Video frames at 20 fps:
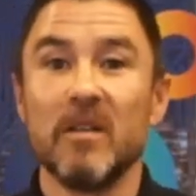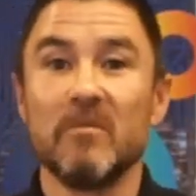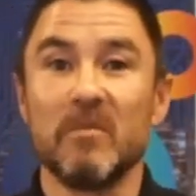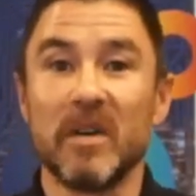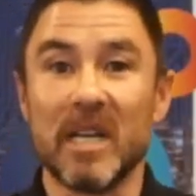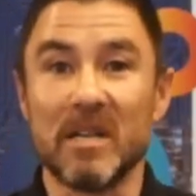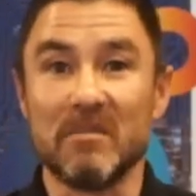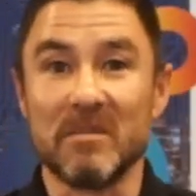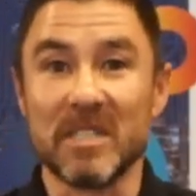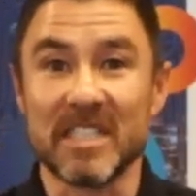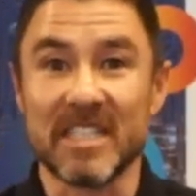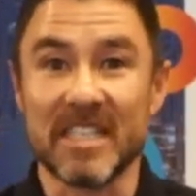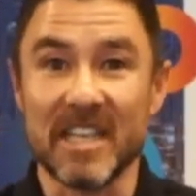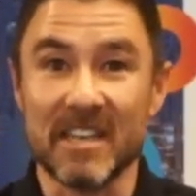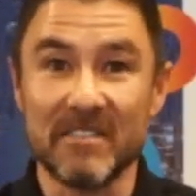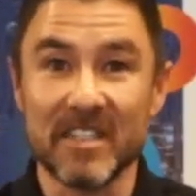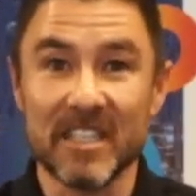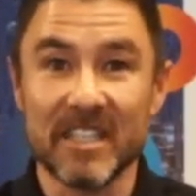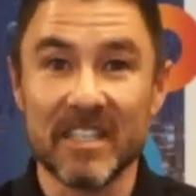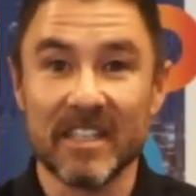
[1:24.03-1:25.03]
My name is
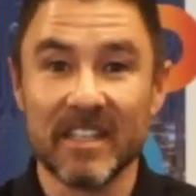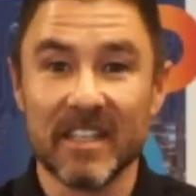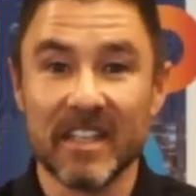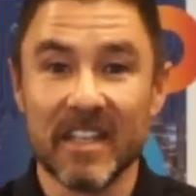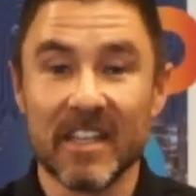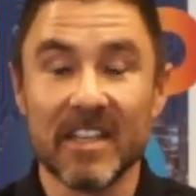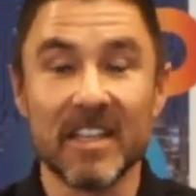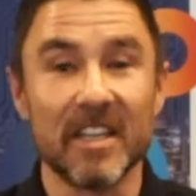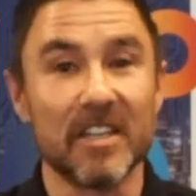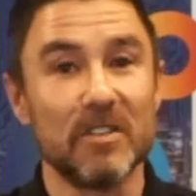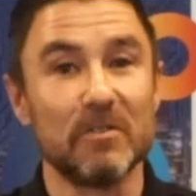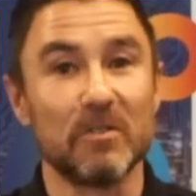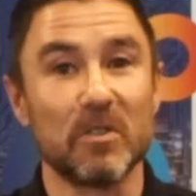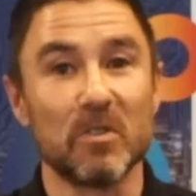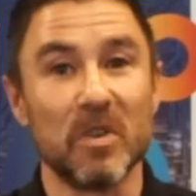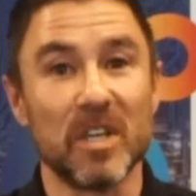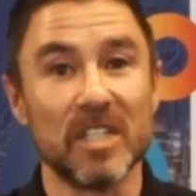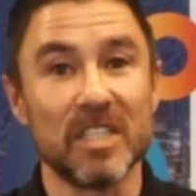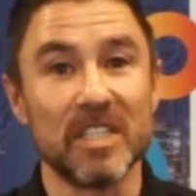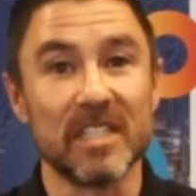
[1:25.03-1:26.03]
David. Thank you
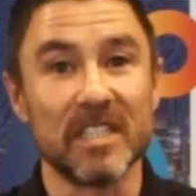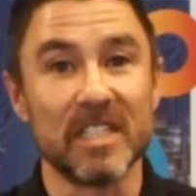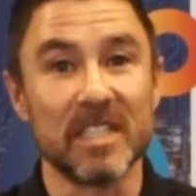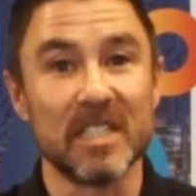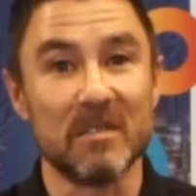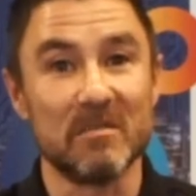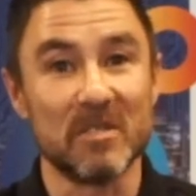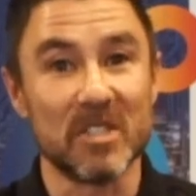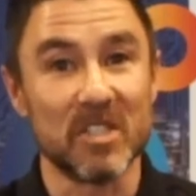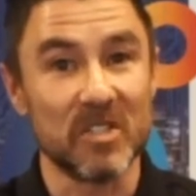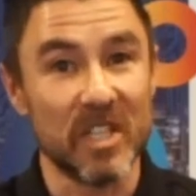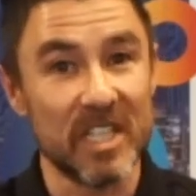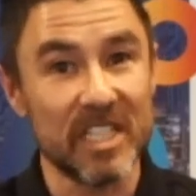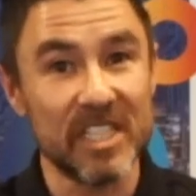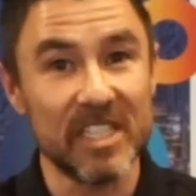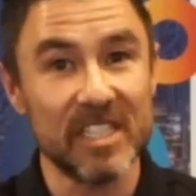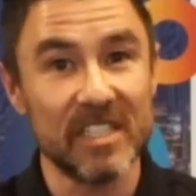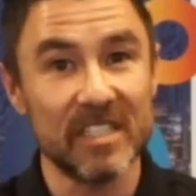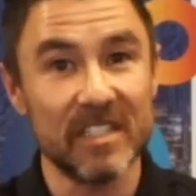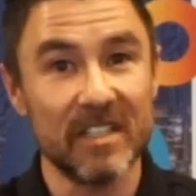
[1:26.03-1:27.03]
for watching this
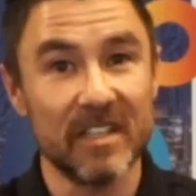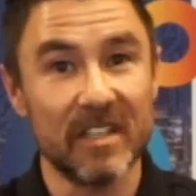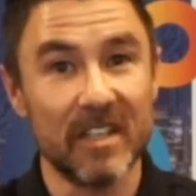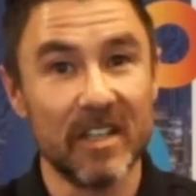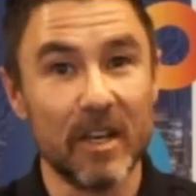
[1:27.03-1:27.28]
demonstration